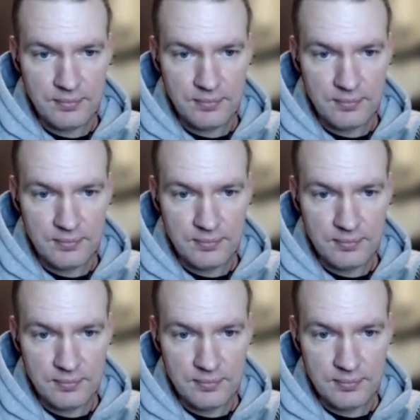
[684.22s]

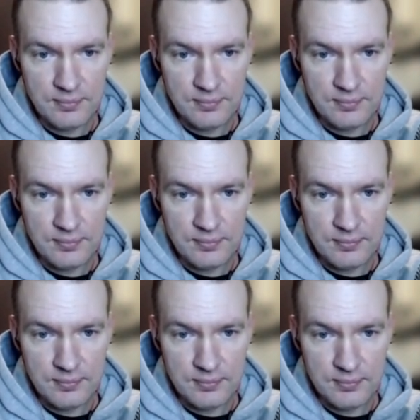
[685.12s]

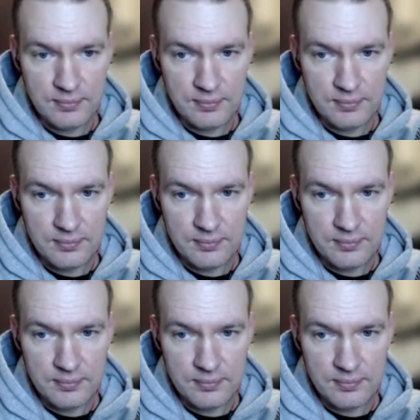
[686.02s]

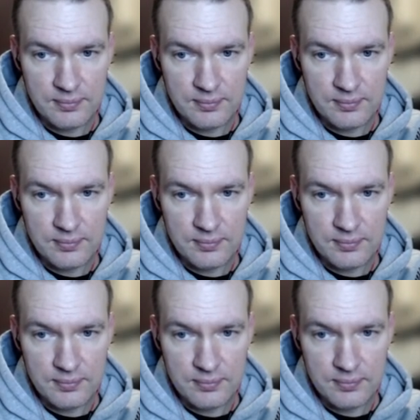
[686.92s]

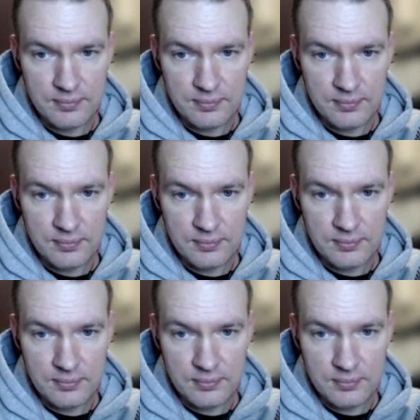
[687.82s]

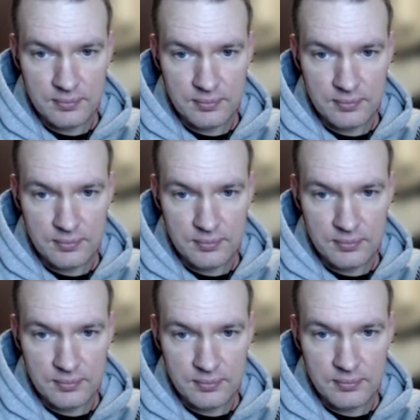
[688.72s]

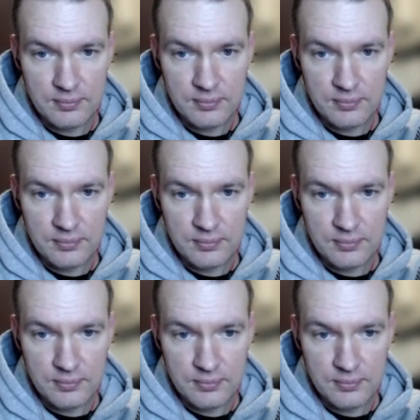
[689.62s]

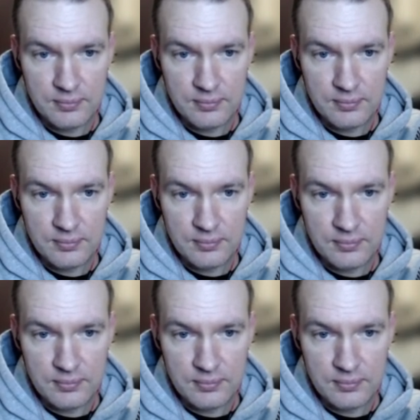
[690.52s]
The person shown says nothing.